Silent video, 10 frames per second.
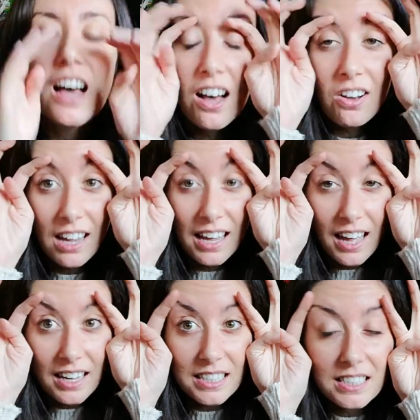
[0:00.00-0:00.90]
Okay
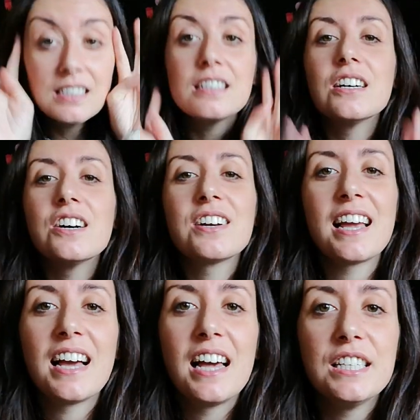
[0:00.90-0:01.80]
guys,
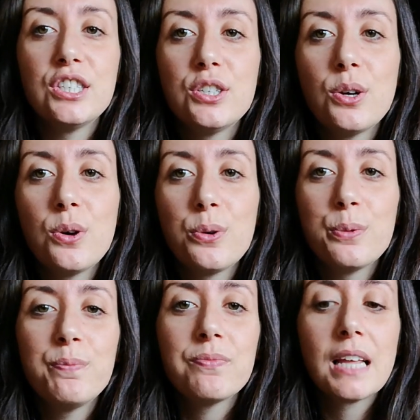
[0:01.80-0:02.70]

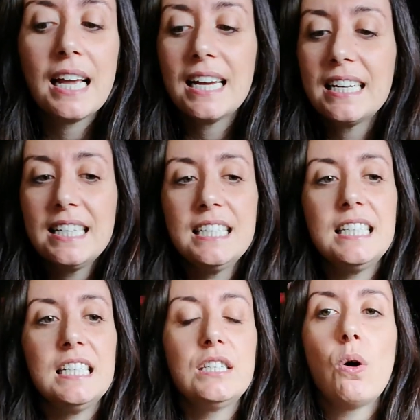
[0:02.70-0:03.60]
so this
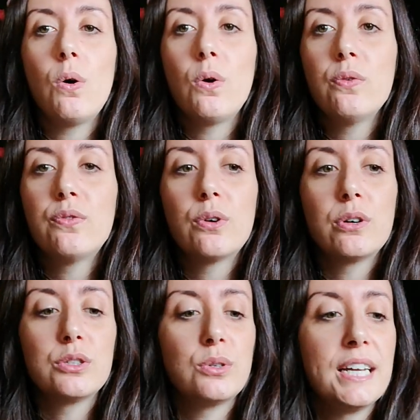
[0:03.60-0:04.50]
is all
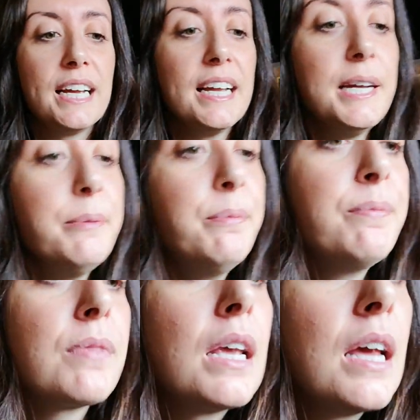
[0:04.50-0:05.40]
for today.
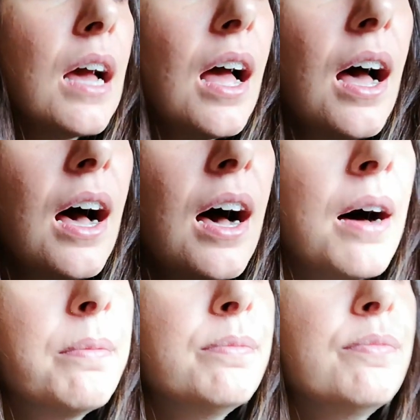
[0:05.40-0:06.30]

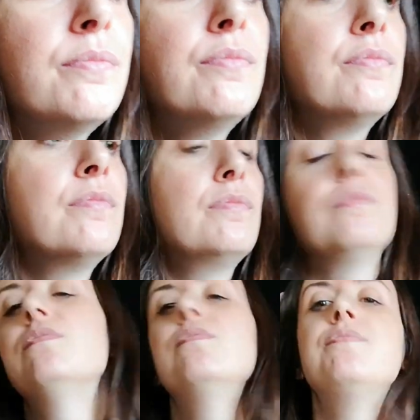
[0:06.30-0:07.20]
I'm
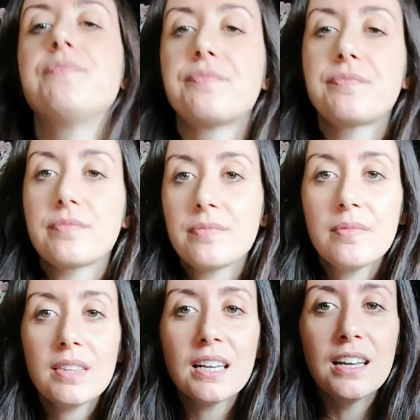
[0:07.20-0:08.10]

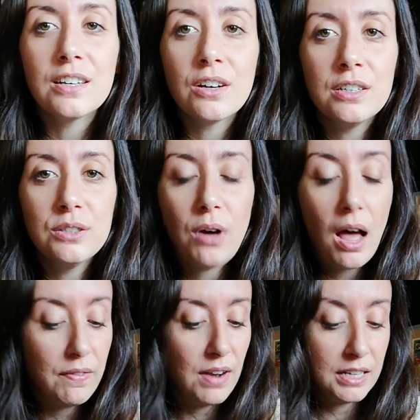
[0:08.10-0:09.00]
going to
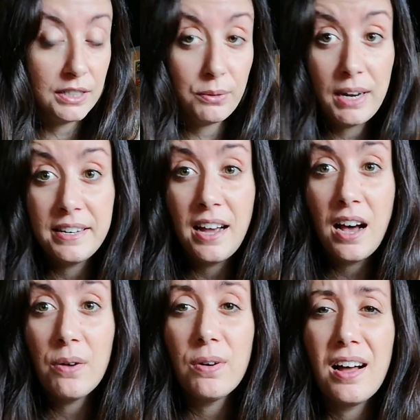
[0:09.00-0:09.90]
have lunch right
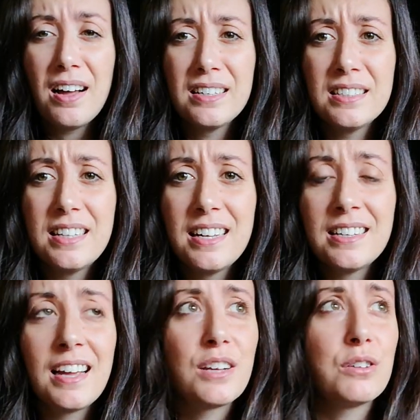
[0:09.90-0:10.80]
now, and then
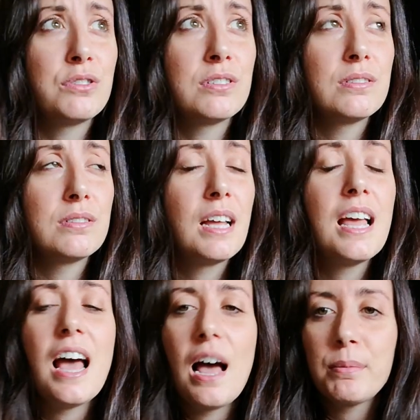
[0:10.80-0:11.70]

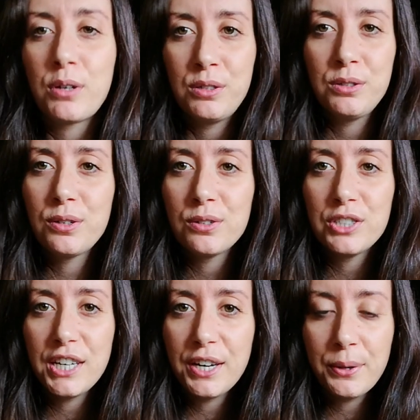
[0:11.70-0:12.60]
I'm going to
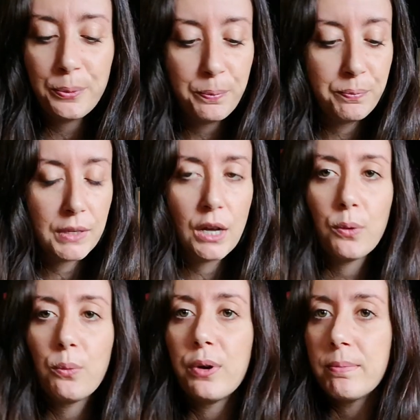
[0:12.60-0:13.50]
continue
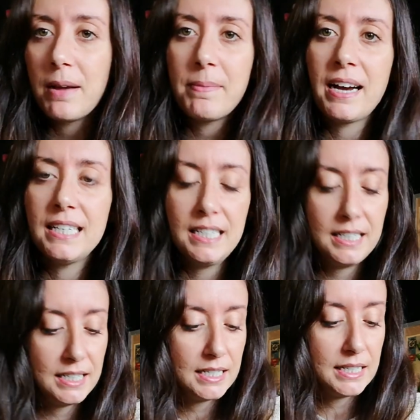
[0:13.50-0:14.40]
with my
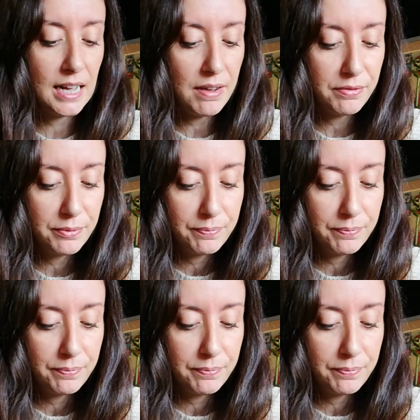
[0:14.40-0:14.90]
magazine's stuff.